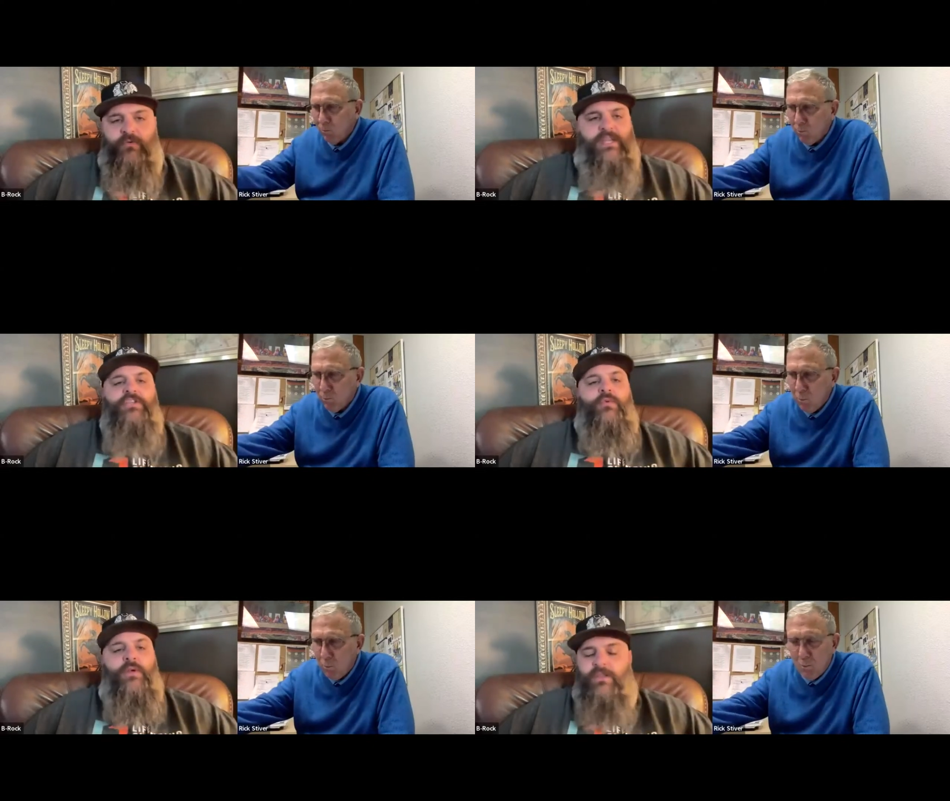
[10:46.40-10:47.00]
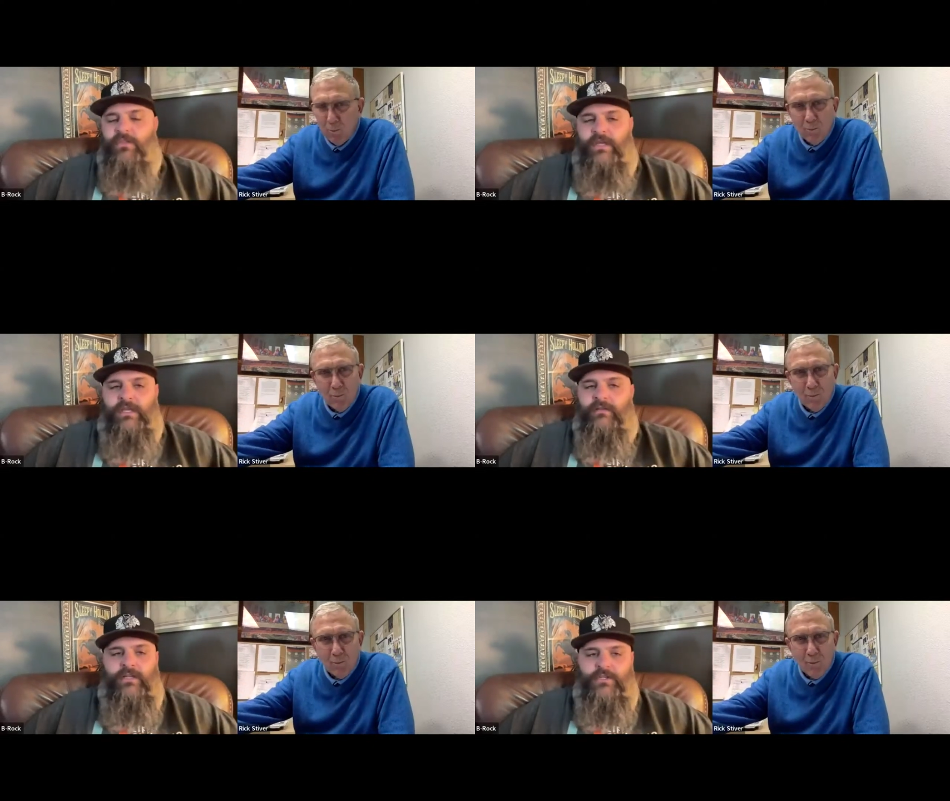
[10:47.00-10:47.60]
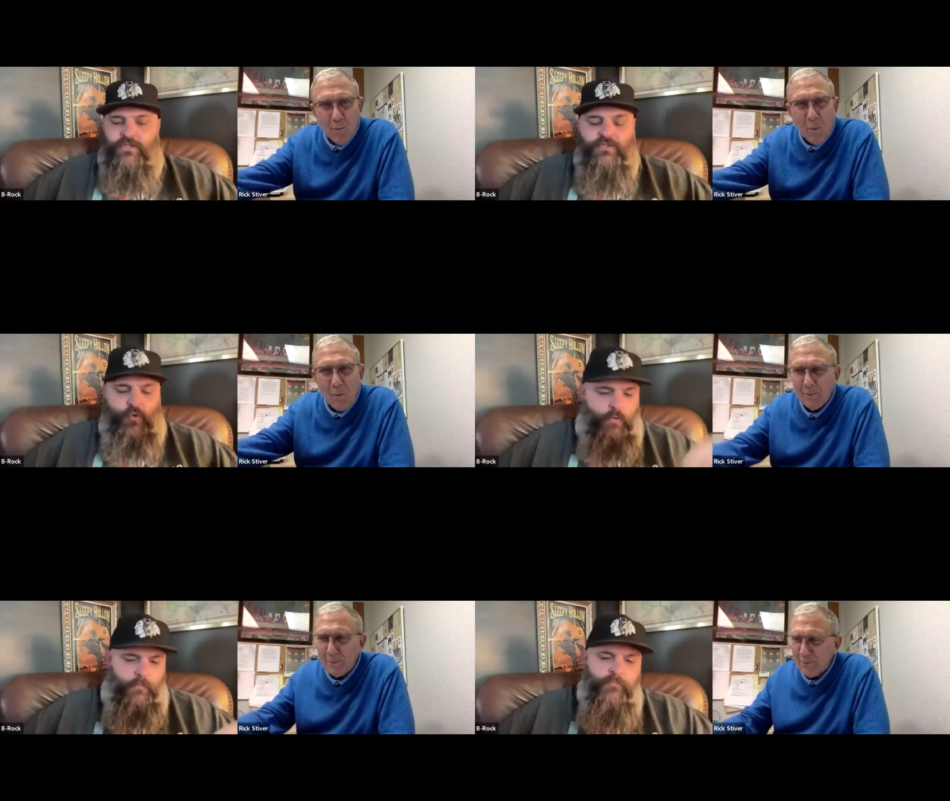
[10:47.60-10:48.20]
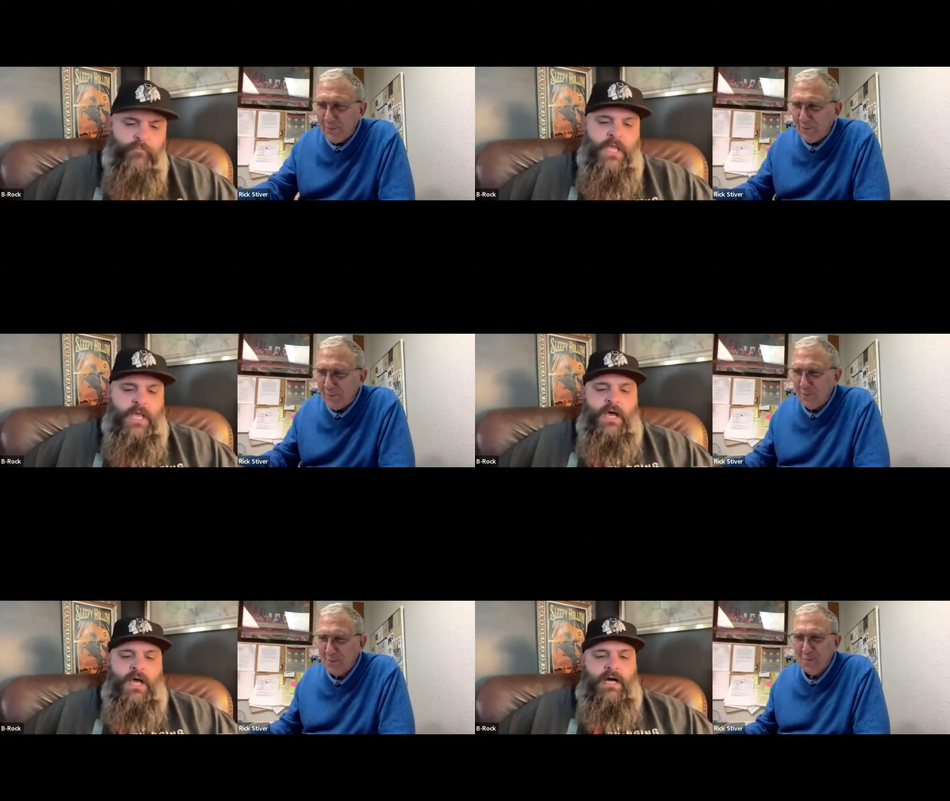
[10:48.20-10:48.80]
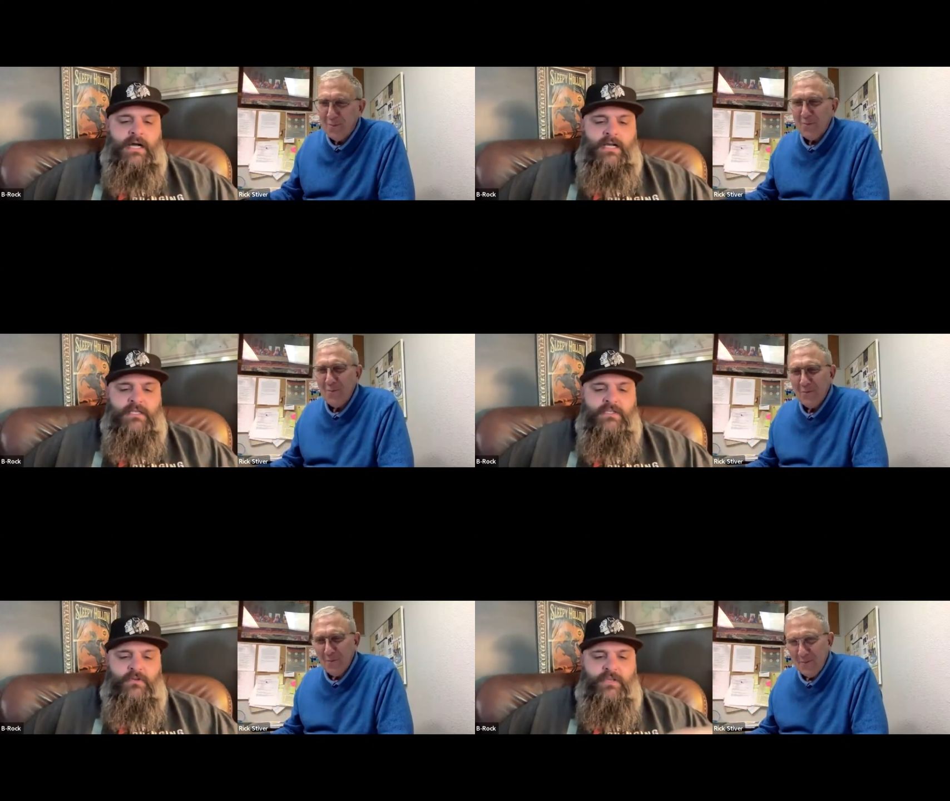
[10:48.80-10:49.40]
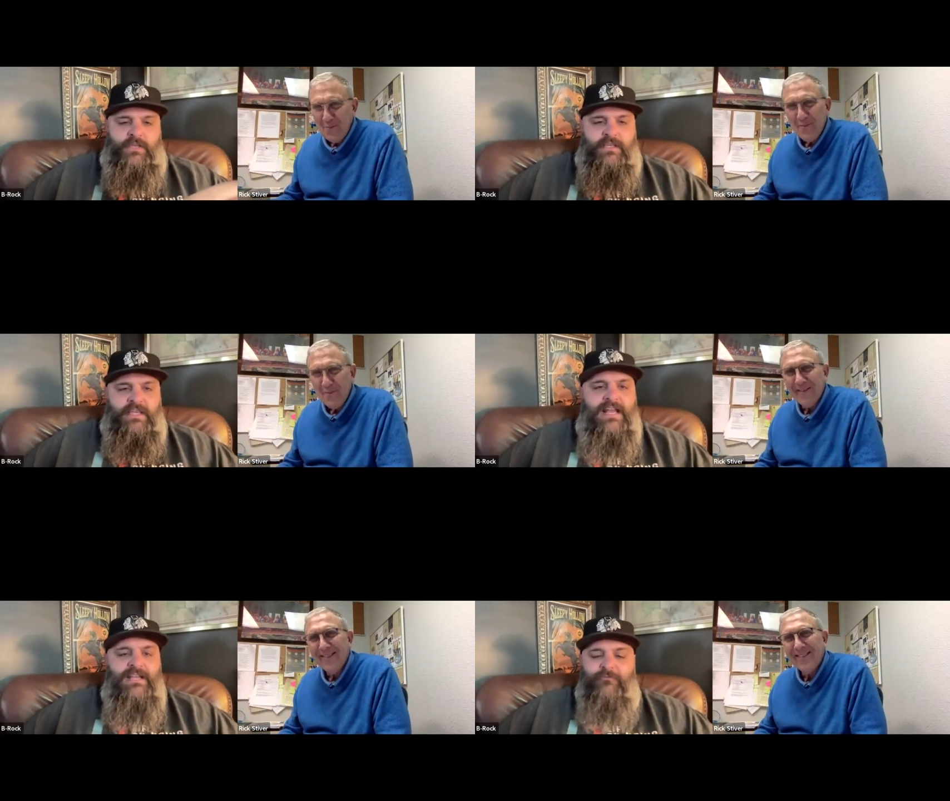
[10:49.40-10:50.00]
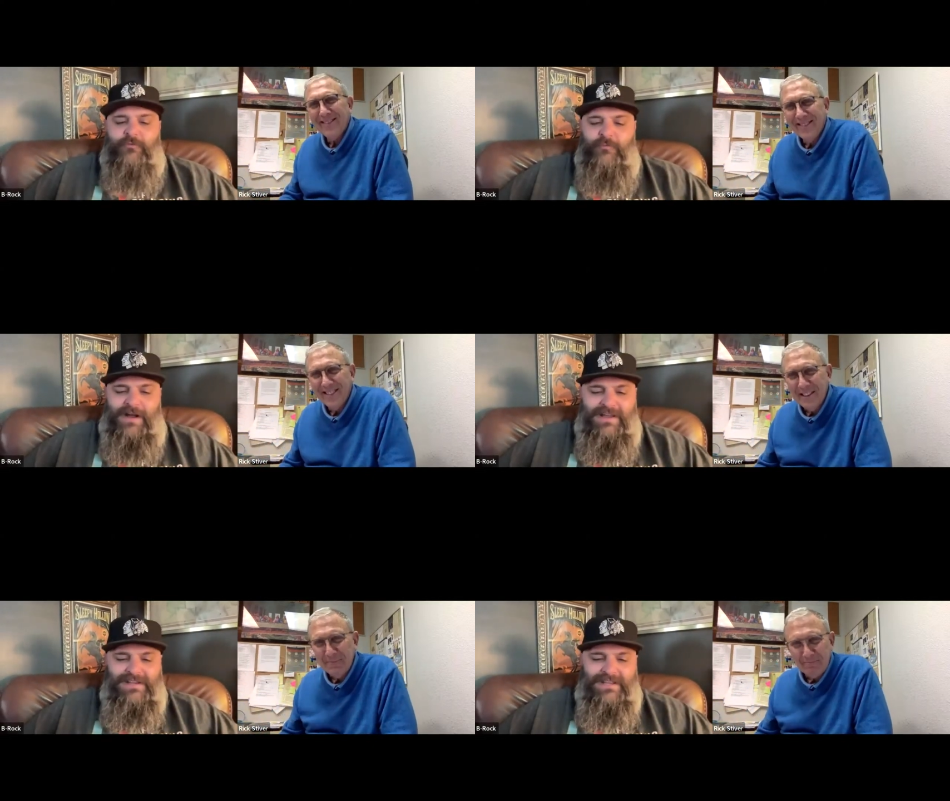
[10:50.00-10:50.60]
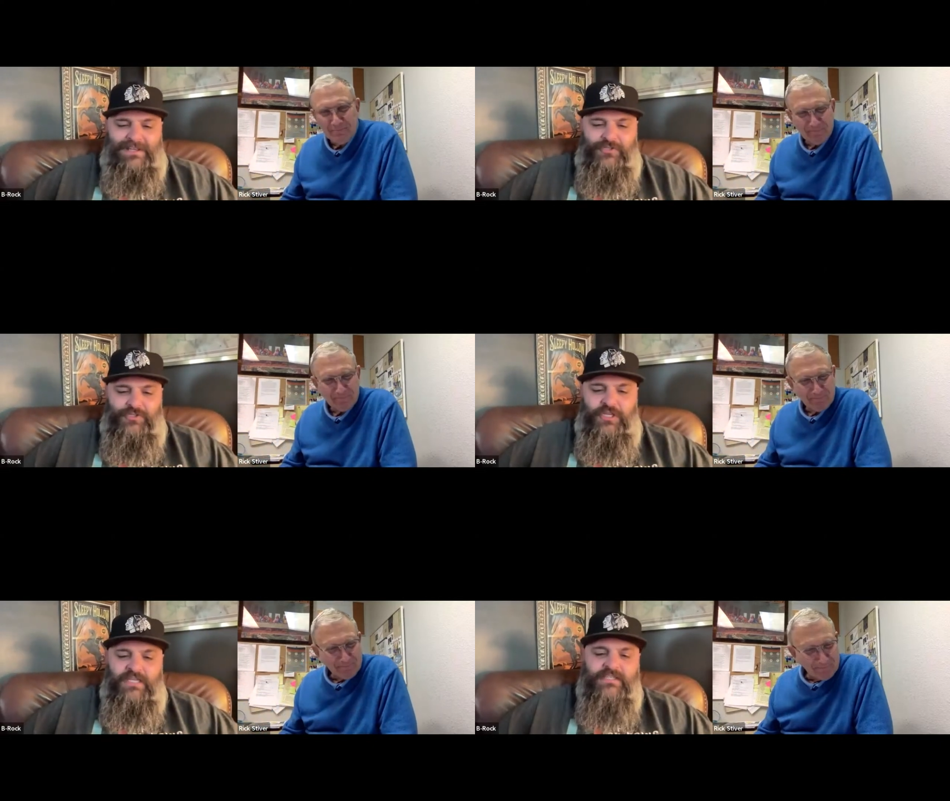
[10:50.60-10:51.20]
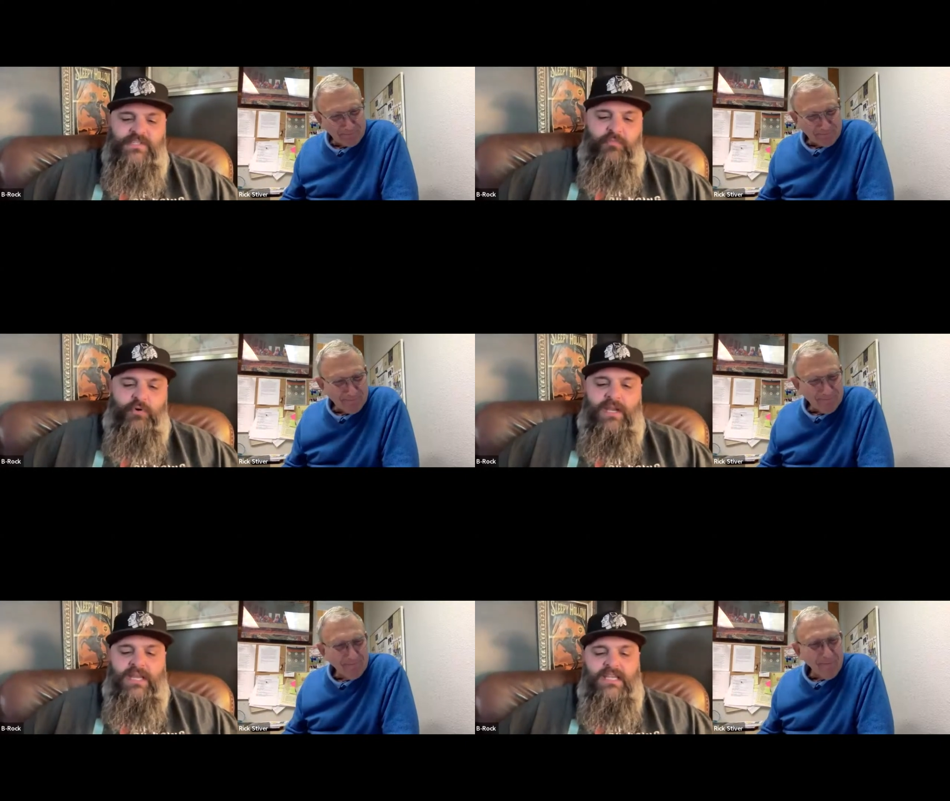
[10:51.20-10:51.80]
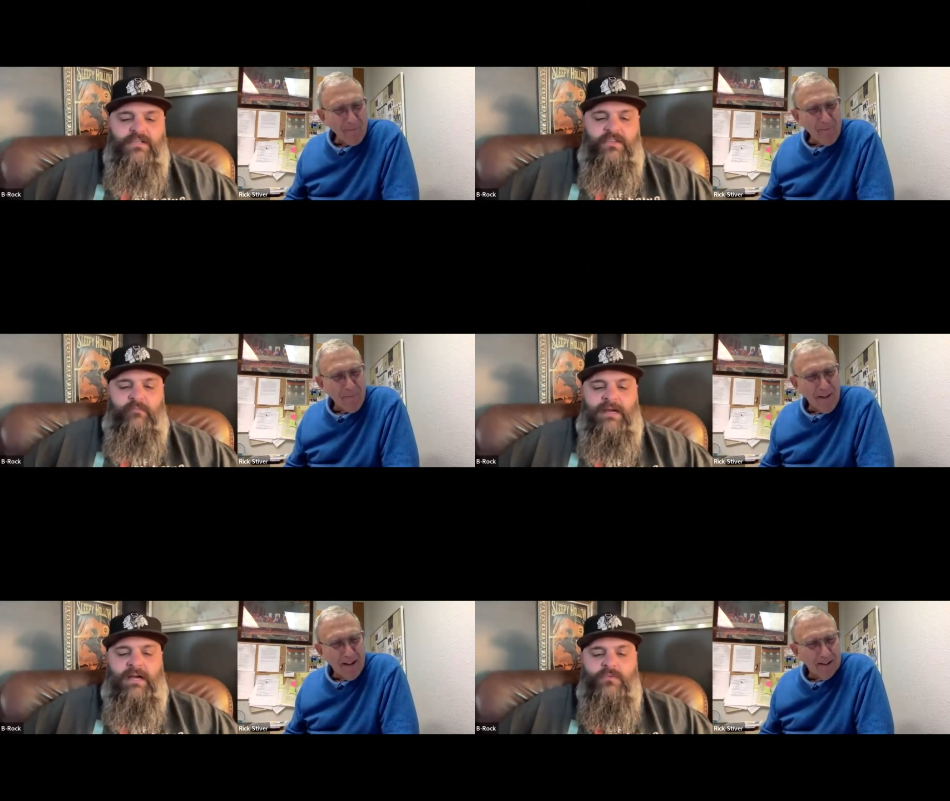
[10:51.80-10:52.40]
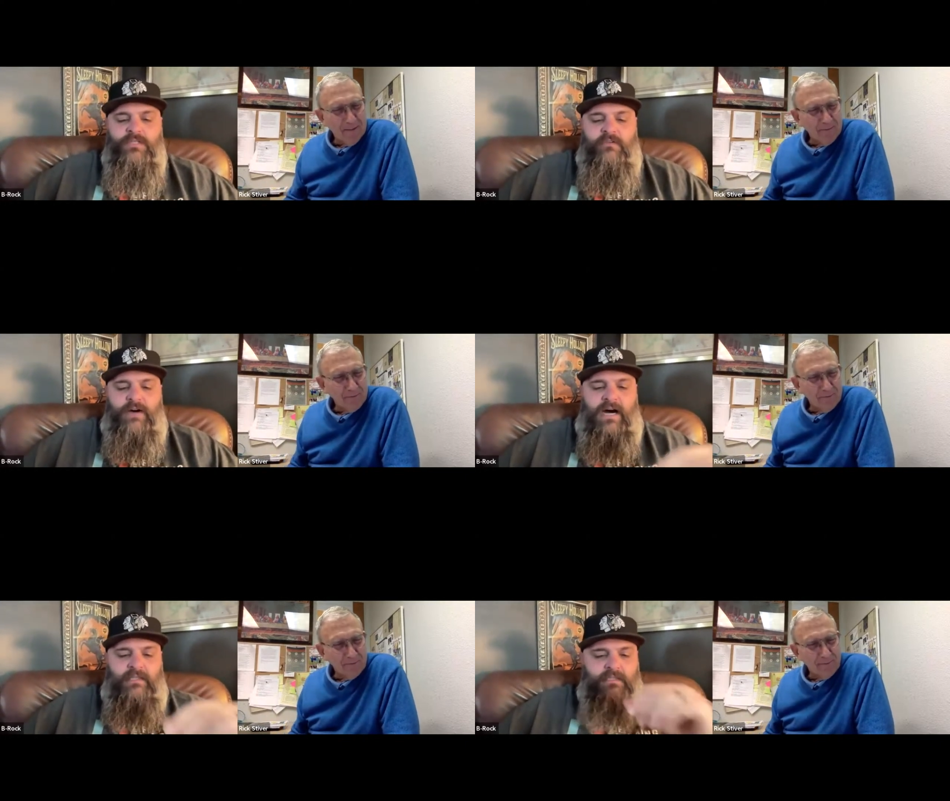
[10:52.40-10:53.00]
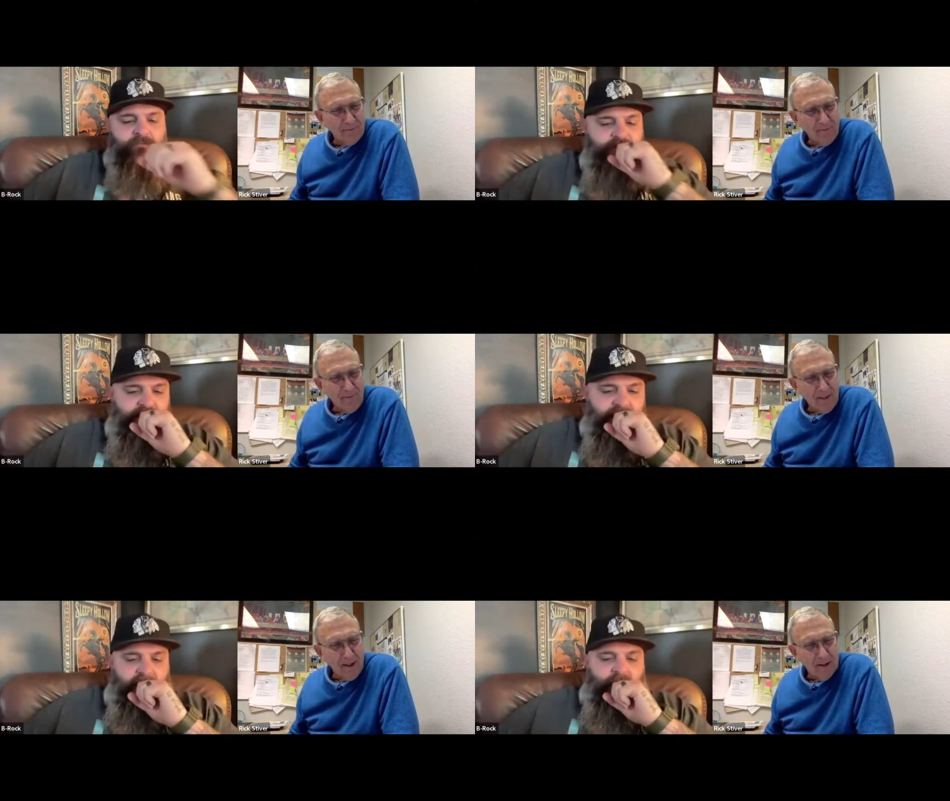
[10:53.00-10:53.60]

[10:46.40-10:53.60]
Speaker 1: don't get you anything; it's just cool. Uh, so the heading for mine is Jesus prays on the Mount of Olives.